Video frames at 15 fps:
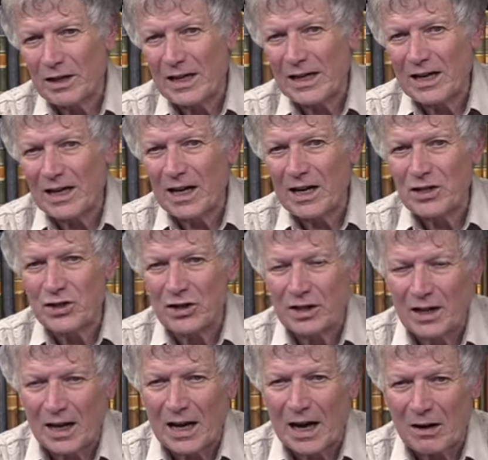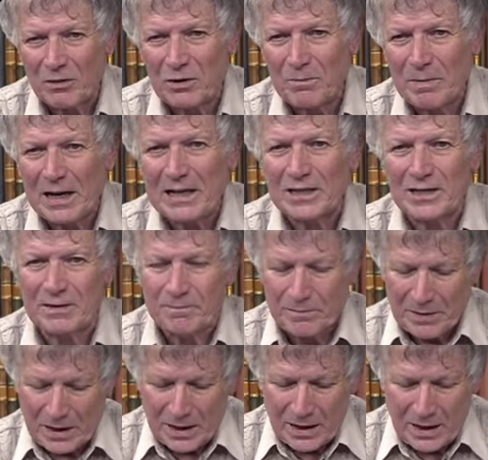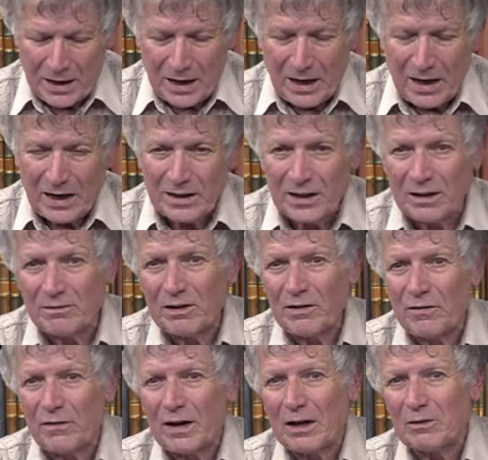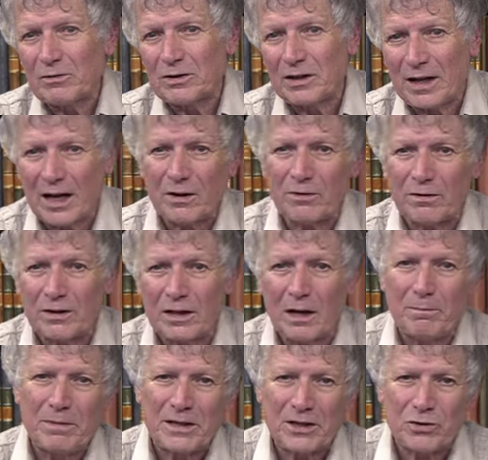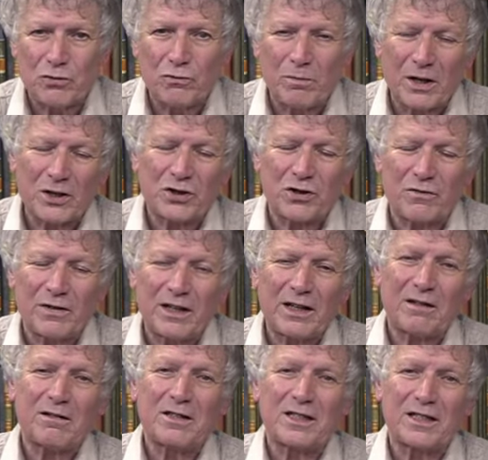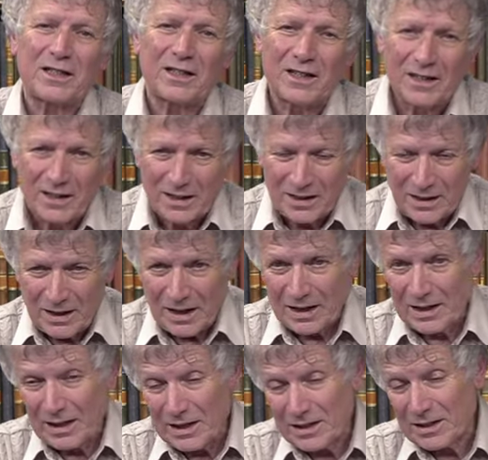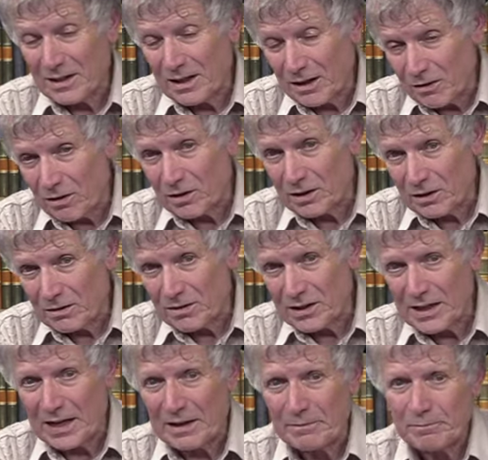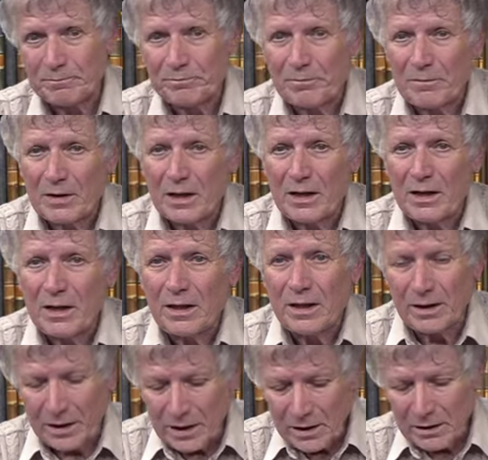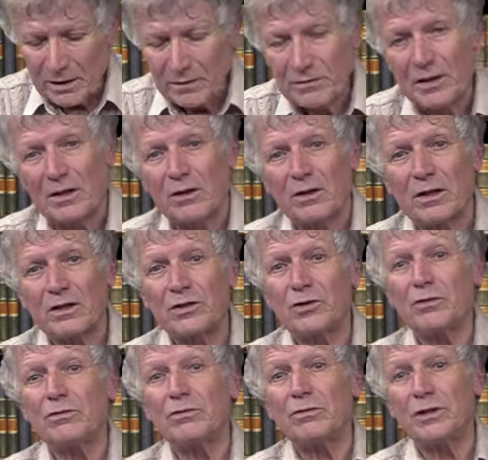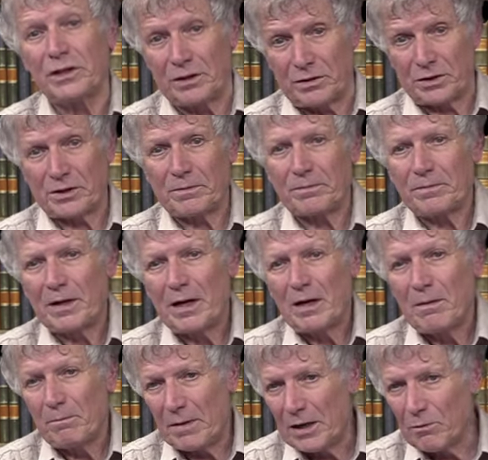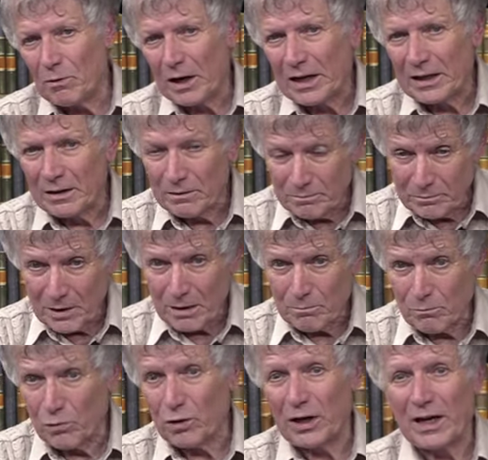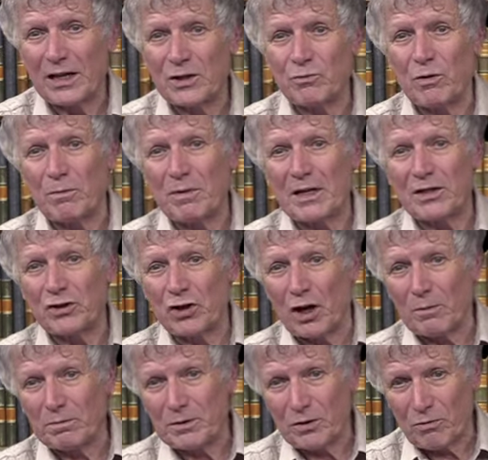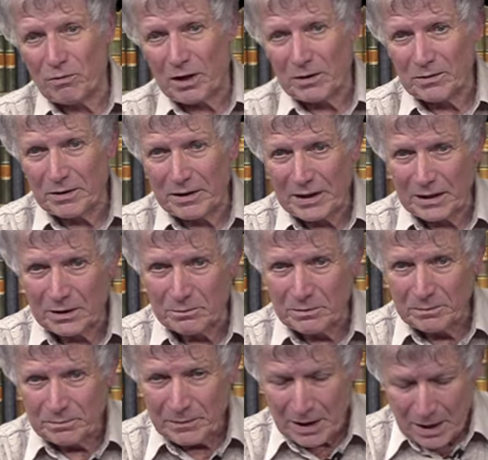engaging in loud debates, and Henry found Catherine a bit too much of a heretic, at least the chronicles say. The king lived another 2 years. Meanwhile, more heads were being chopped throughout the realm,